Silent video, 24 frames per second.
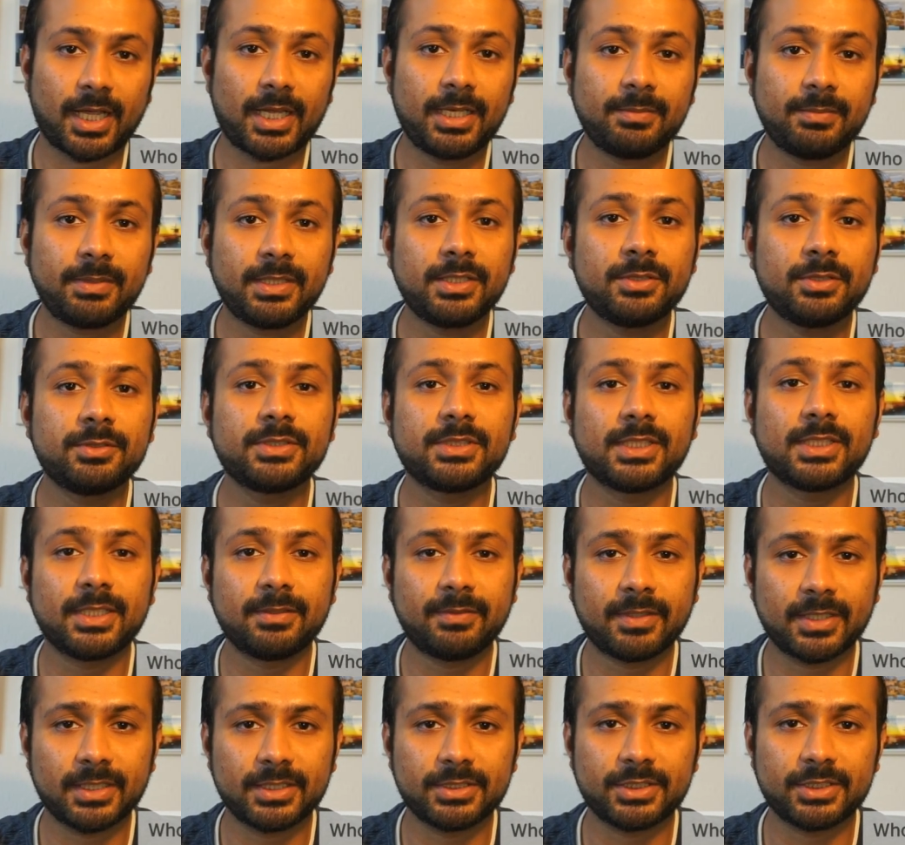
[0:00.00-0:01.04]
Anybody who is
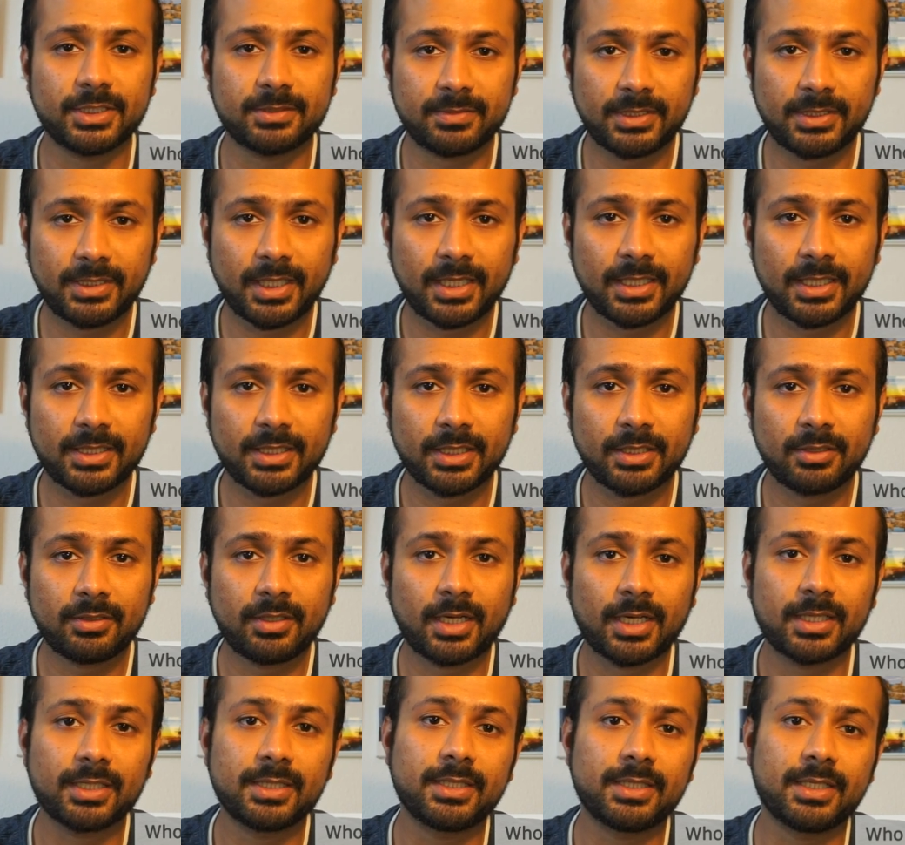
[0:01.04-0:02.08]
living in Germany right now,
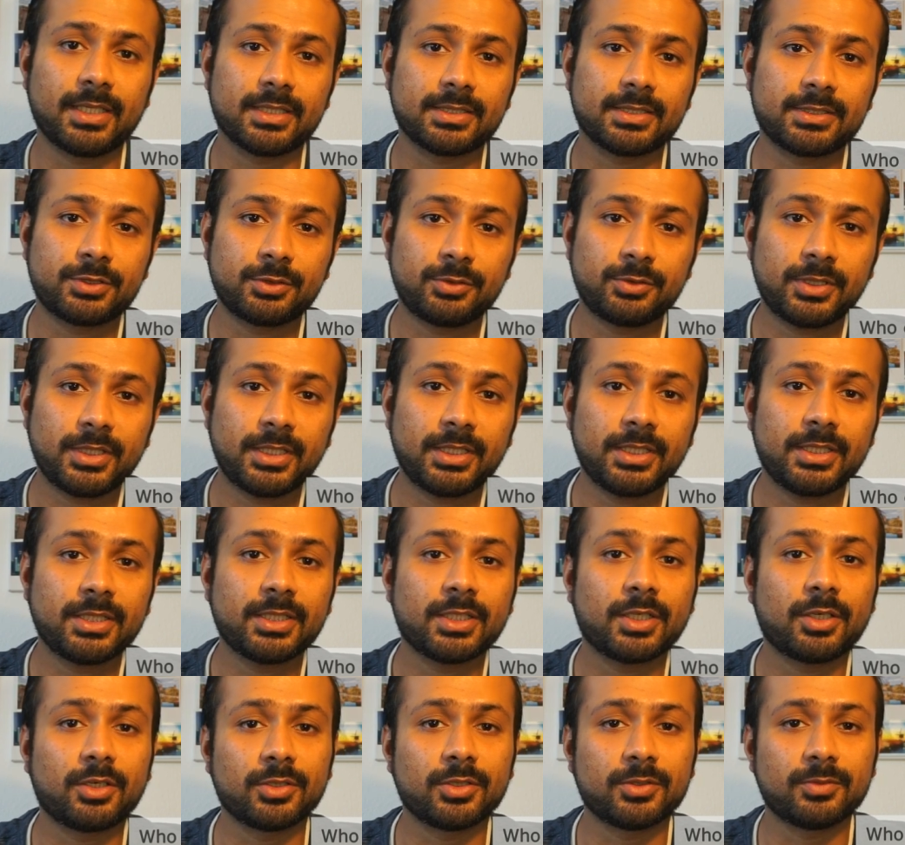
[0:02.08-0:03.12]
either they are student
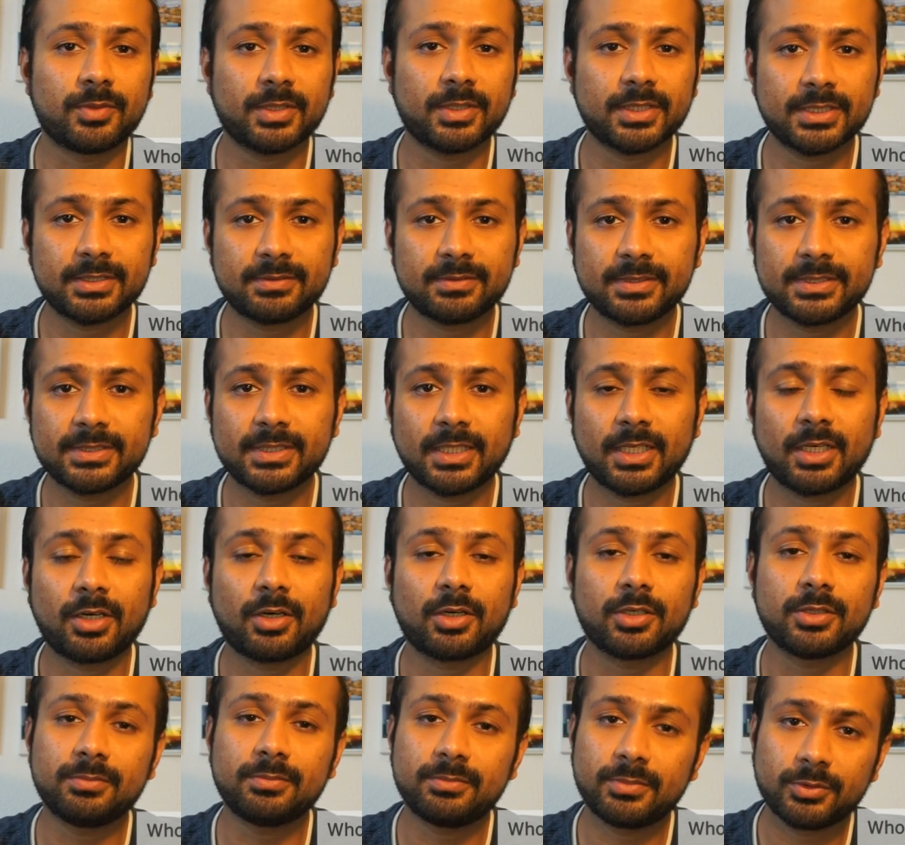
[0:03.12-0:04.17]
or on workers visa
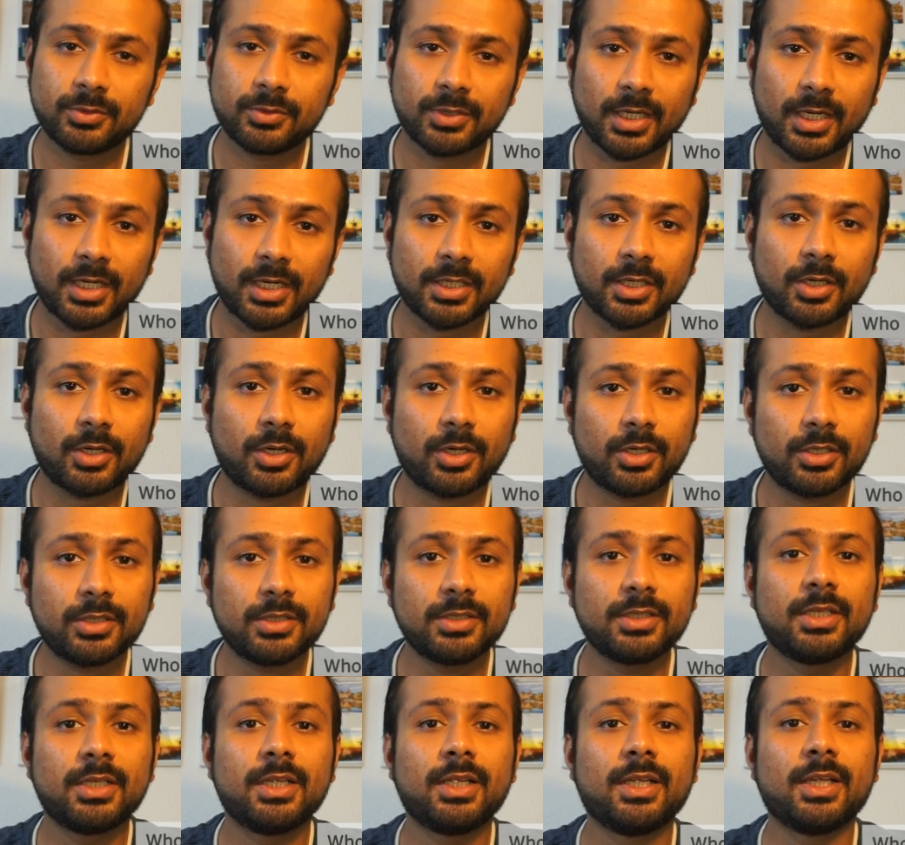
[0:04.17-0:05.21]
or on blue card
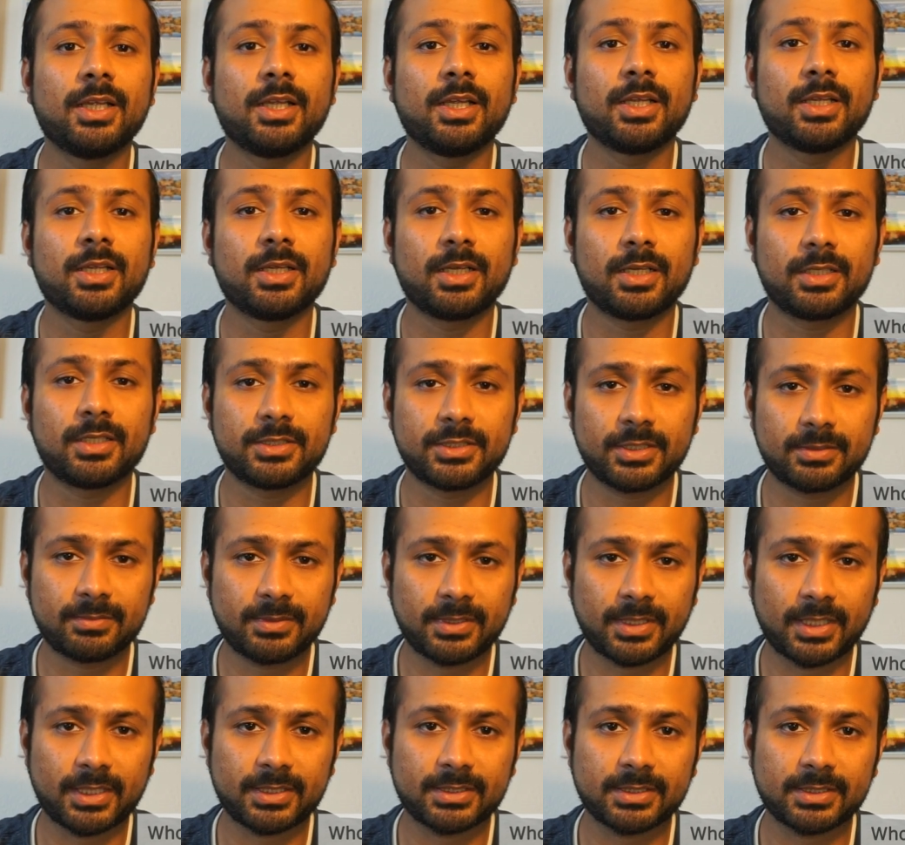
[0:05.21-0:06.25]
or a
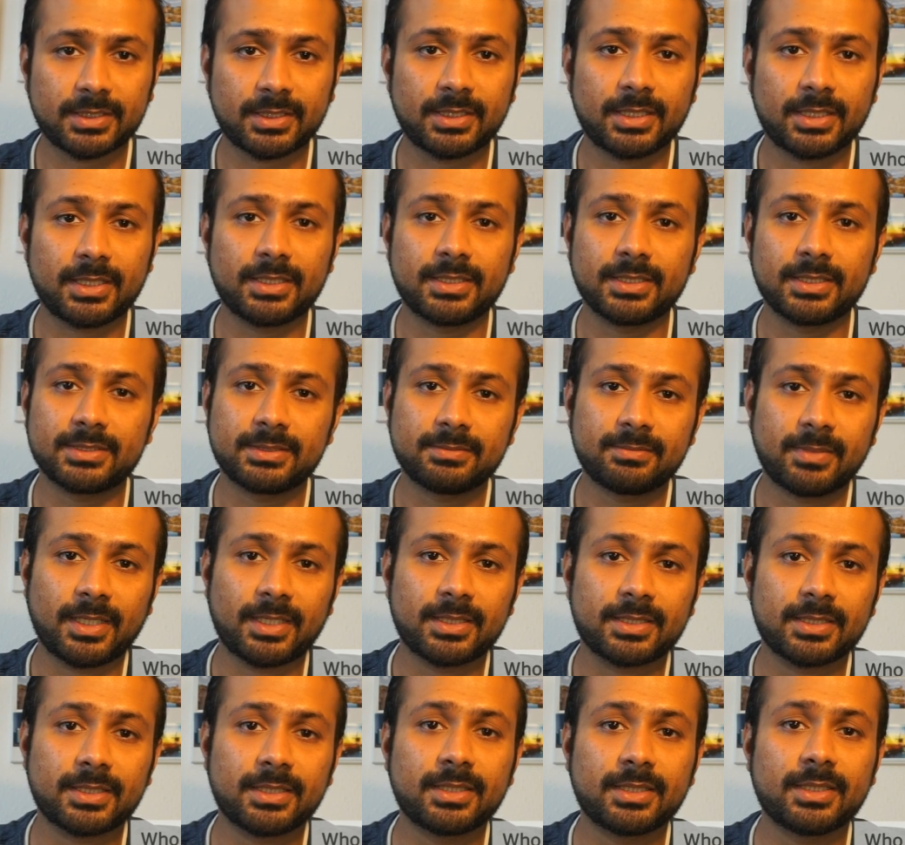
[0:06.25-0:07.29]
German national, it doesn't
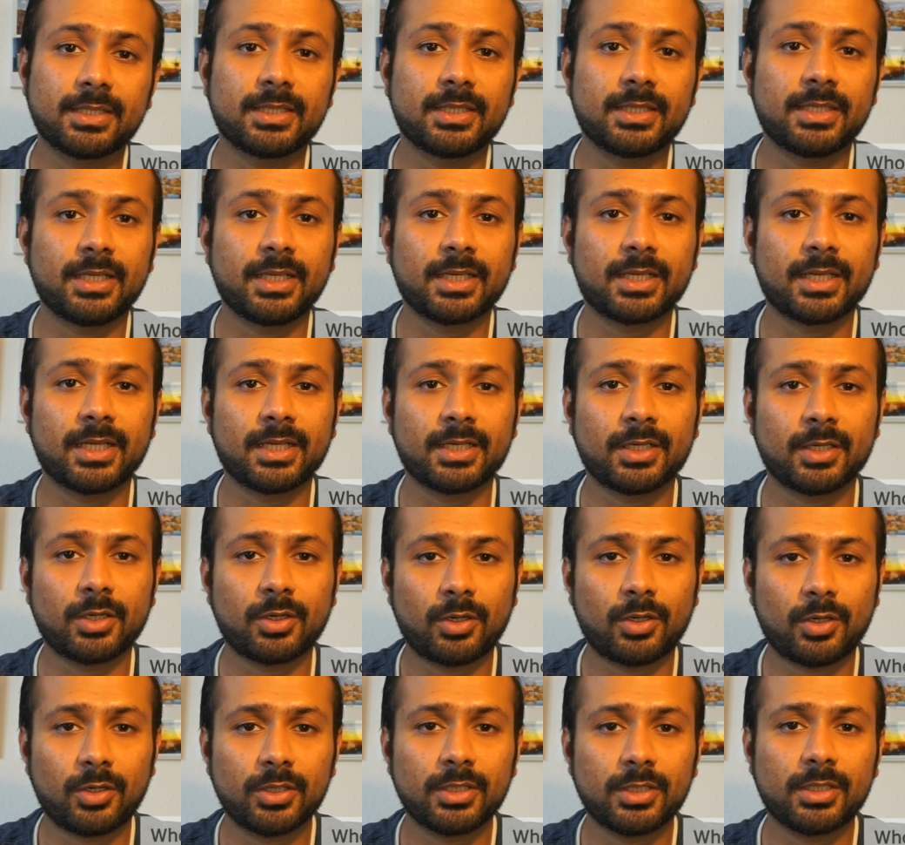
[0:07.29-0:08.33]
matter, they can
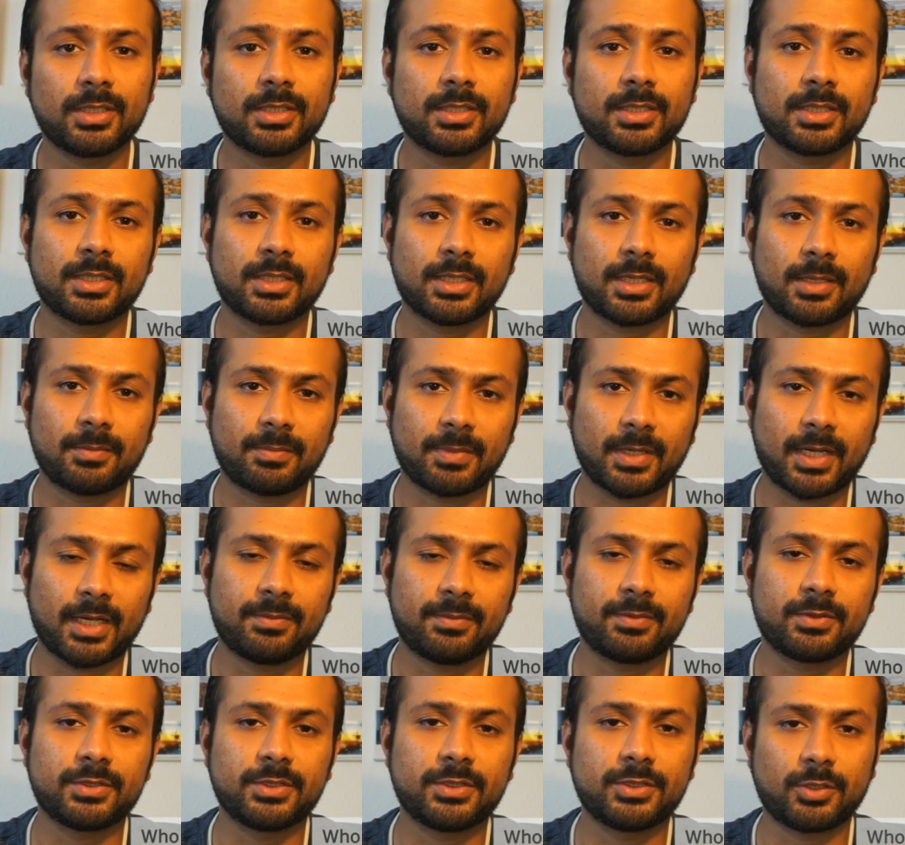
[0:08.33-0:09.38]
all apply
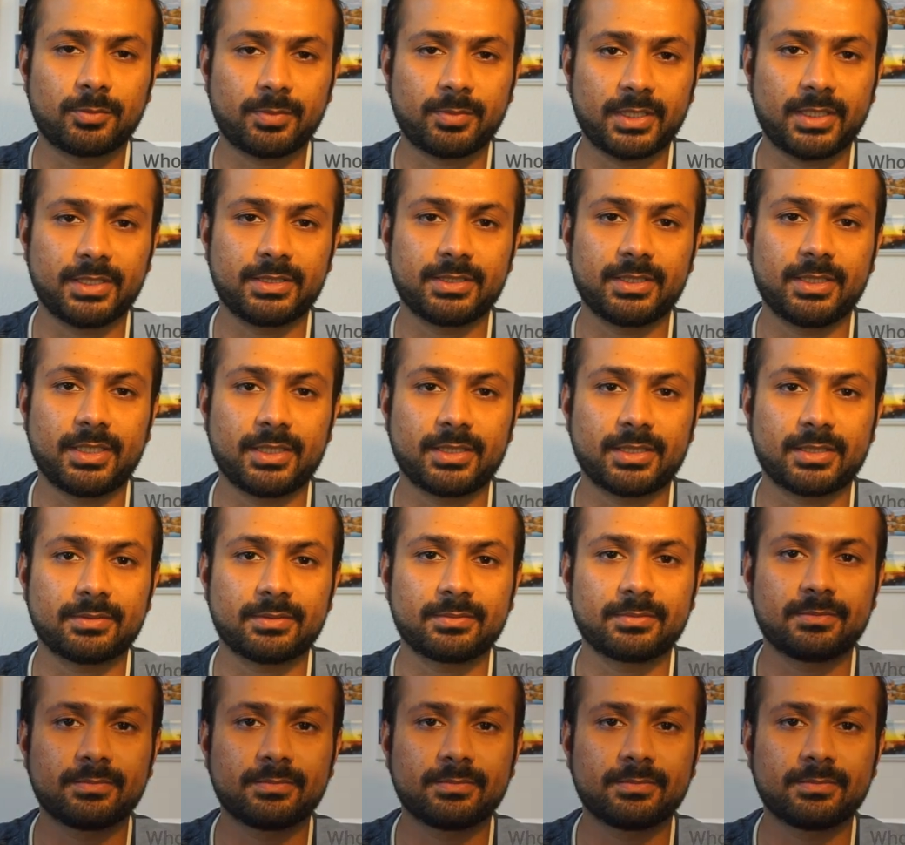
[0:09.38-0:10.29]
for this application letter.